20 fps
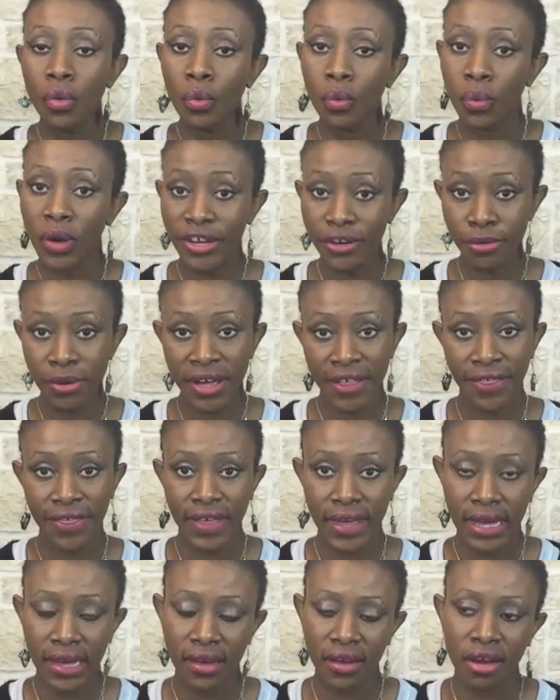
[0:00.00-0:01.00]
what do I
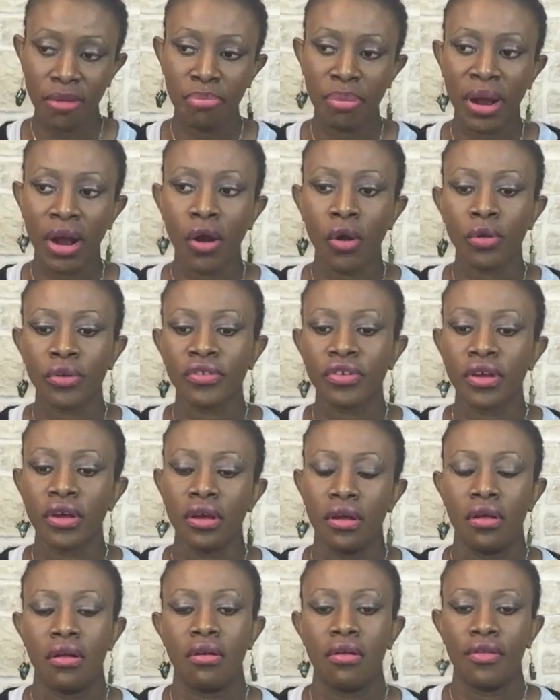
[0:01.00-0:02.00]
think about
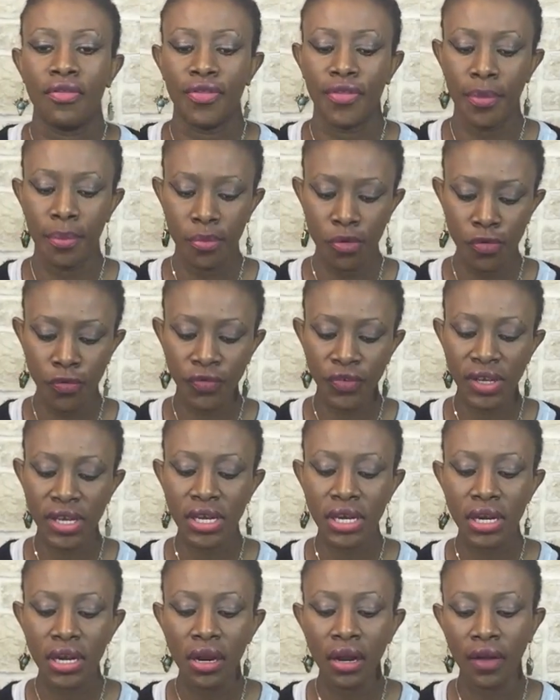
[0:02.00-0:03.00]
the
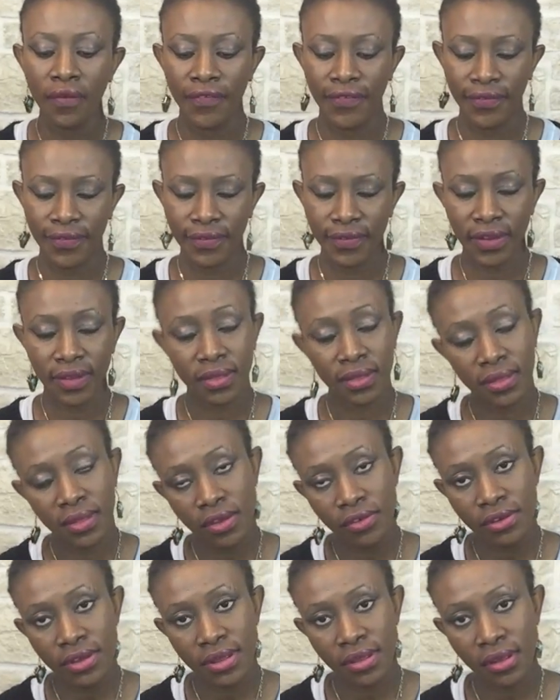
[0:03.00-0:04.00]
movie, the
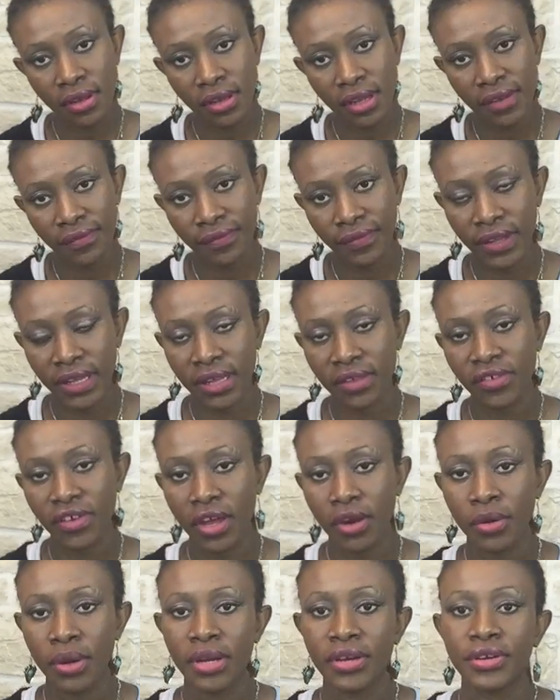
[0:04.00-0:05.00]
series on Netflix,
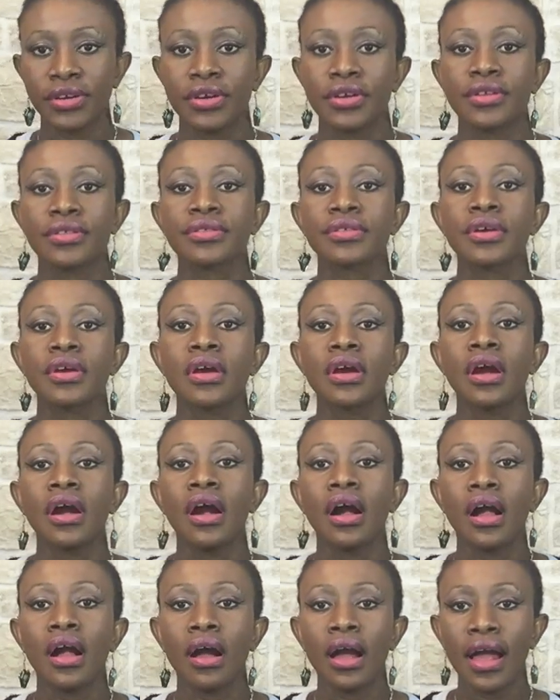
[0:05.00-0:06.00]
Shadowhunters,
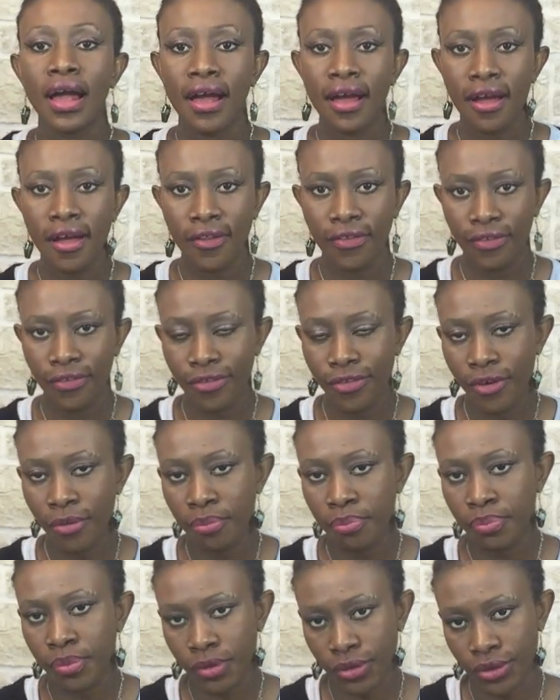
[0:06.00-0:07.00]
and the
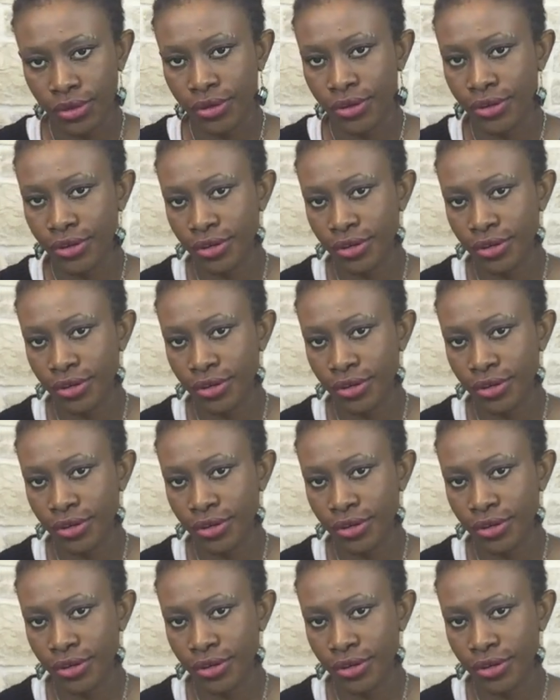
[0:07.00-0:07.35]
book?